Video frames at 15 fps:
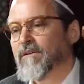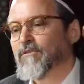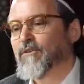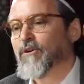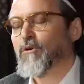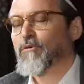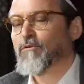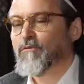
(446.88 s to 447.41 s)

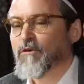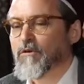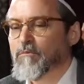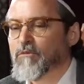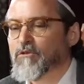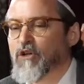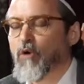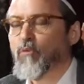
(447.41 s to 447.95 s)
so for
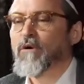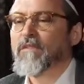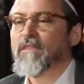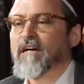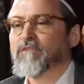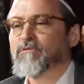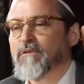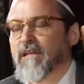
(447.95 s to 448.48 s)
the
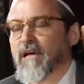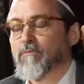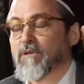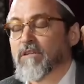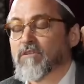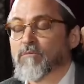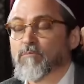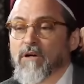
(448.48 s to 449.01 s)
mujawwid, that's what that
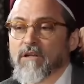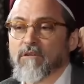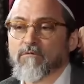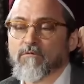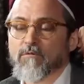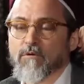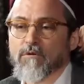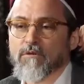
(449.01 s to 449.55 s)
means.
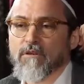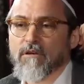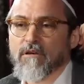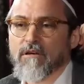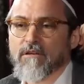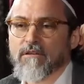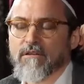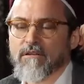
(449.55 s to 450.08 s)
But for
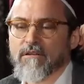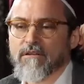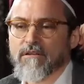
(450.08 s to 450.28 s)
the